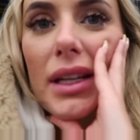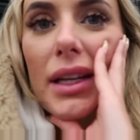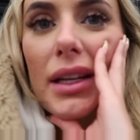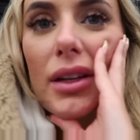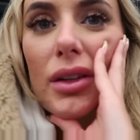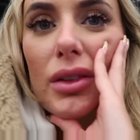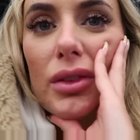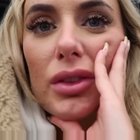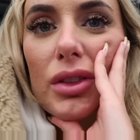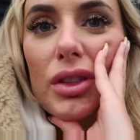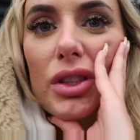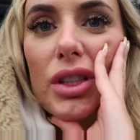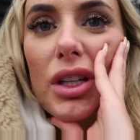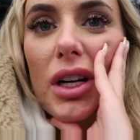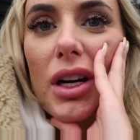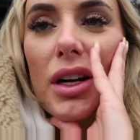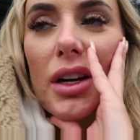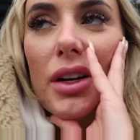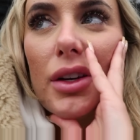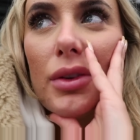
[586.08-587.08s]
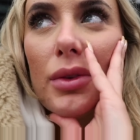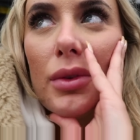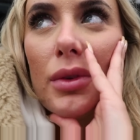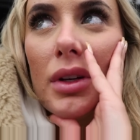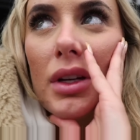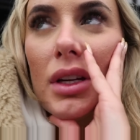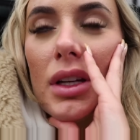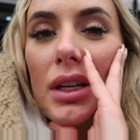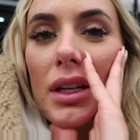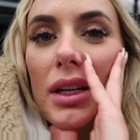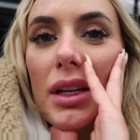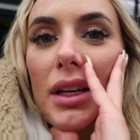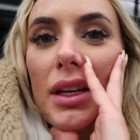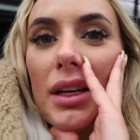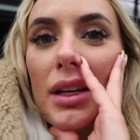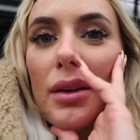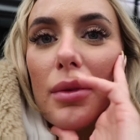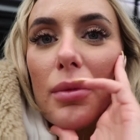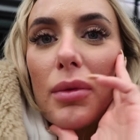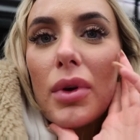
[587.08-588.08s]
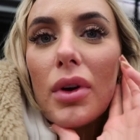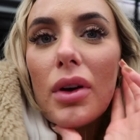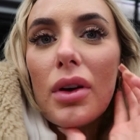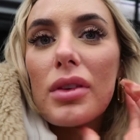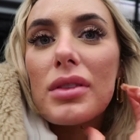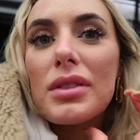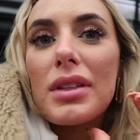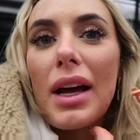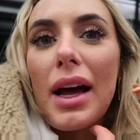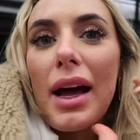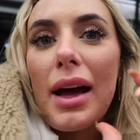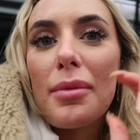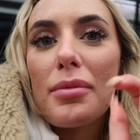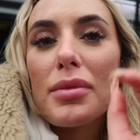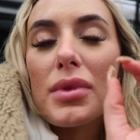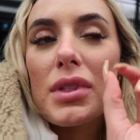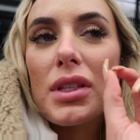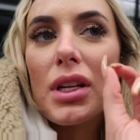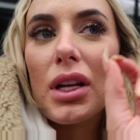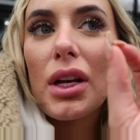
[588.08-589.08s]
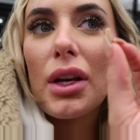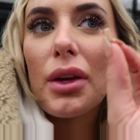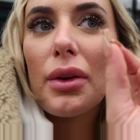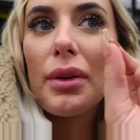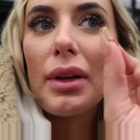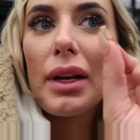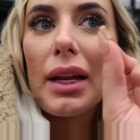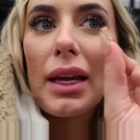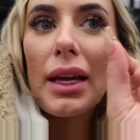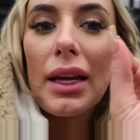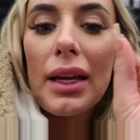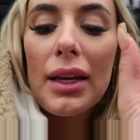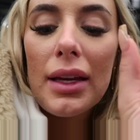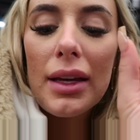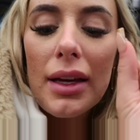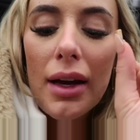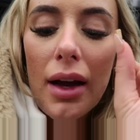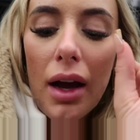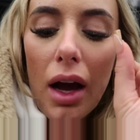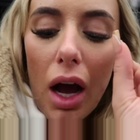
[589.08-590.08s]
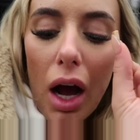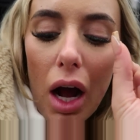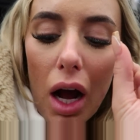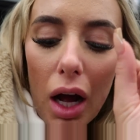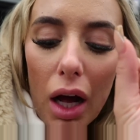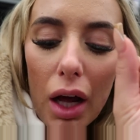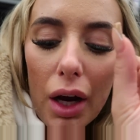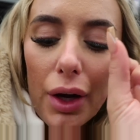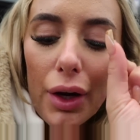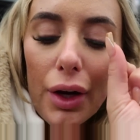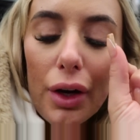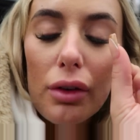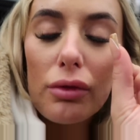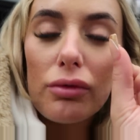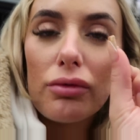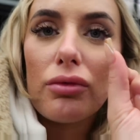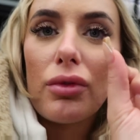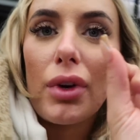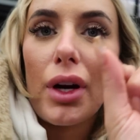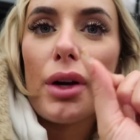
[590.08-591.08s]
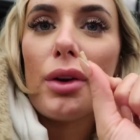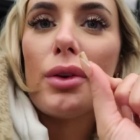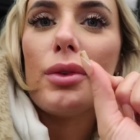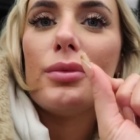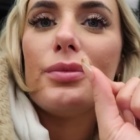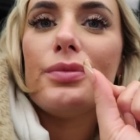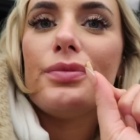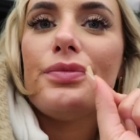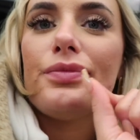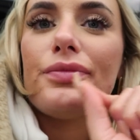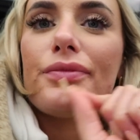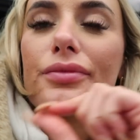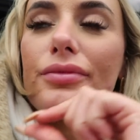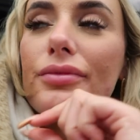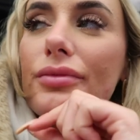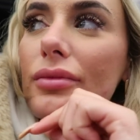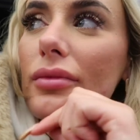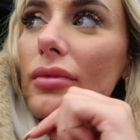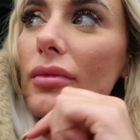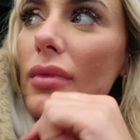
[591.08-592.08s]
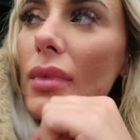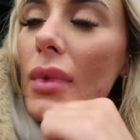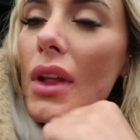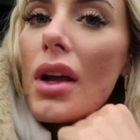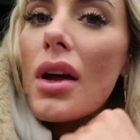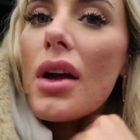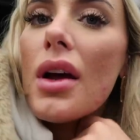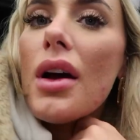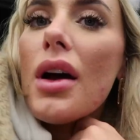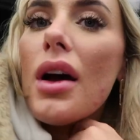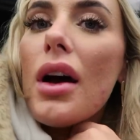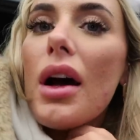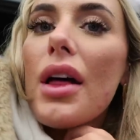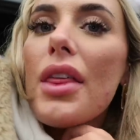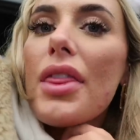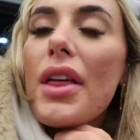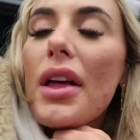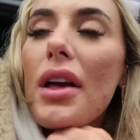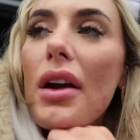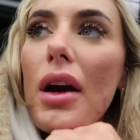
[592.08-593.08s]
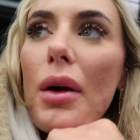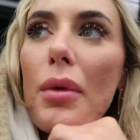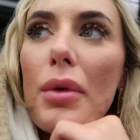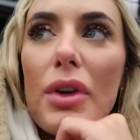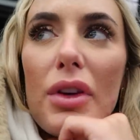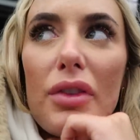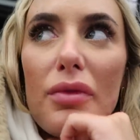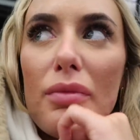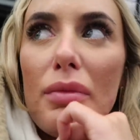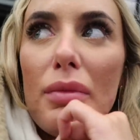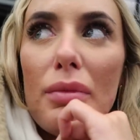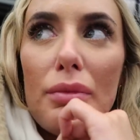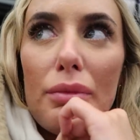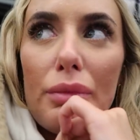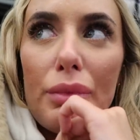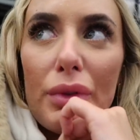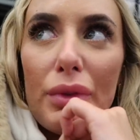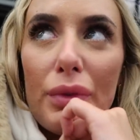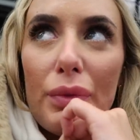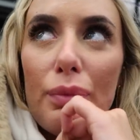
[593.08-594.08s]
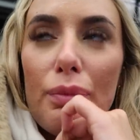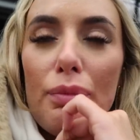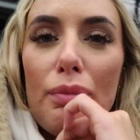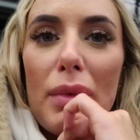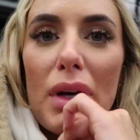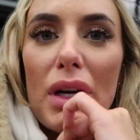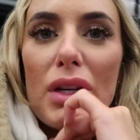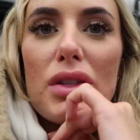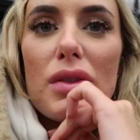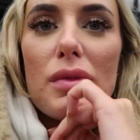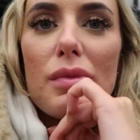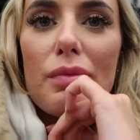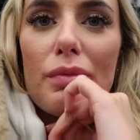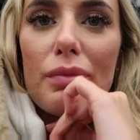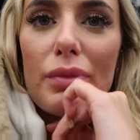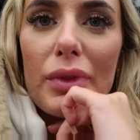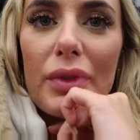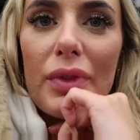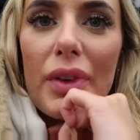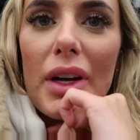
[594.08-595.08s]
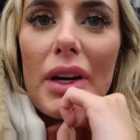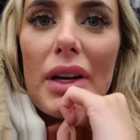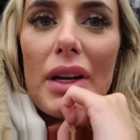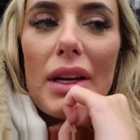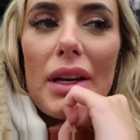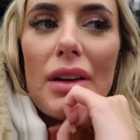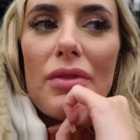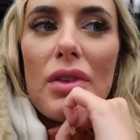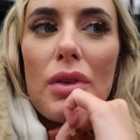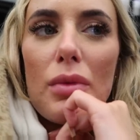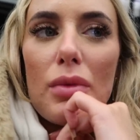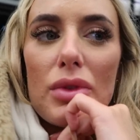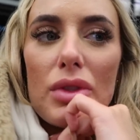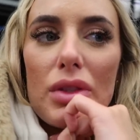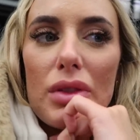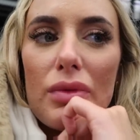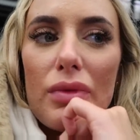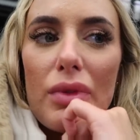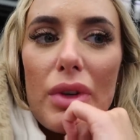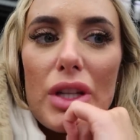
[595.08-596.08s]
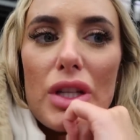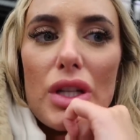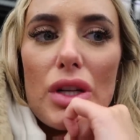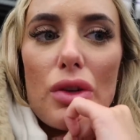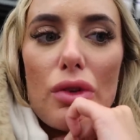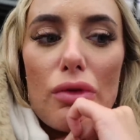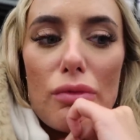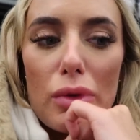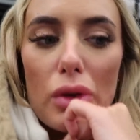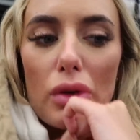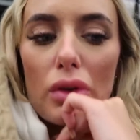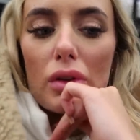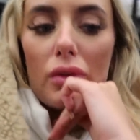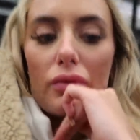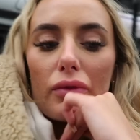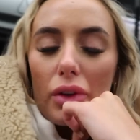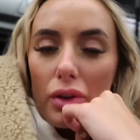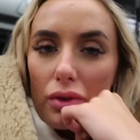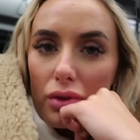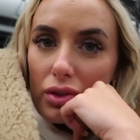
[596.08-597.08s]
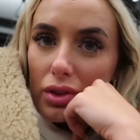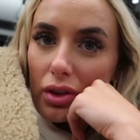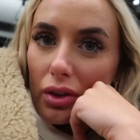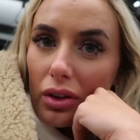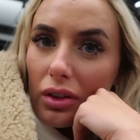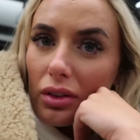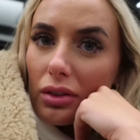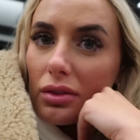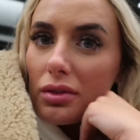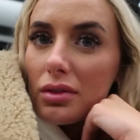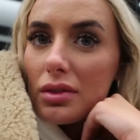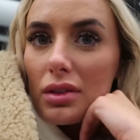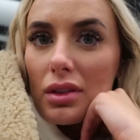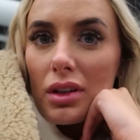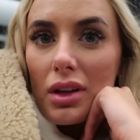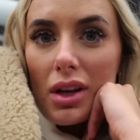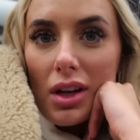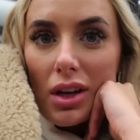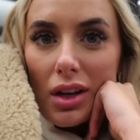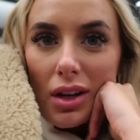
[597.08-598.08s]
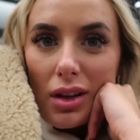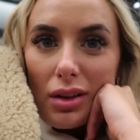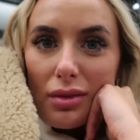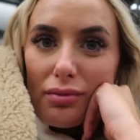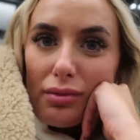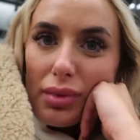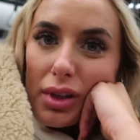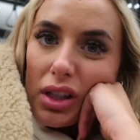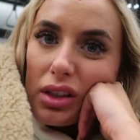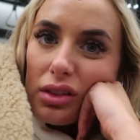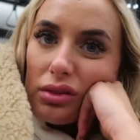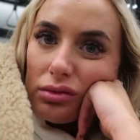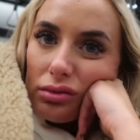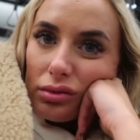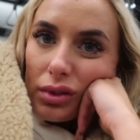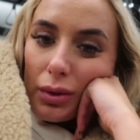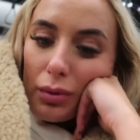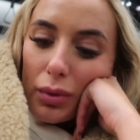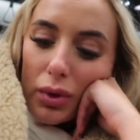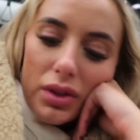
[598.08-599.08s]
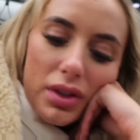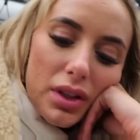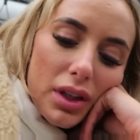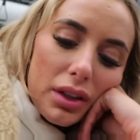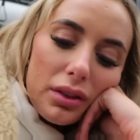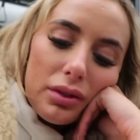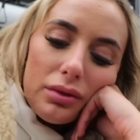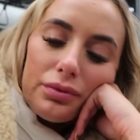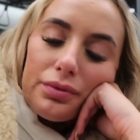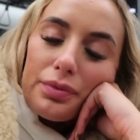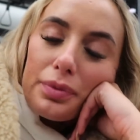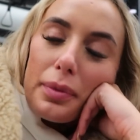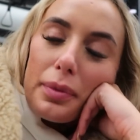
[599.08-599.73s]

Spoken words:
Day on the show, it was absolutely unreal. I think I would have much preferred it if it was original Moulin Rouge songs, but it wasn't.